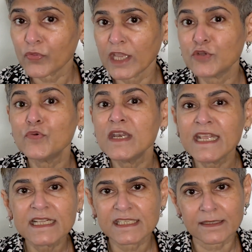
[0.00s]
that you
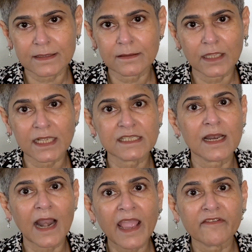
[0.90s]
need certain things
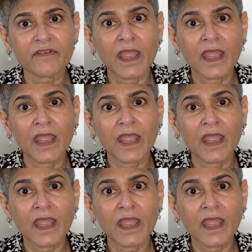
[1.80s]
in life,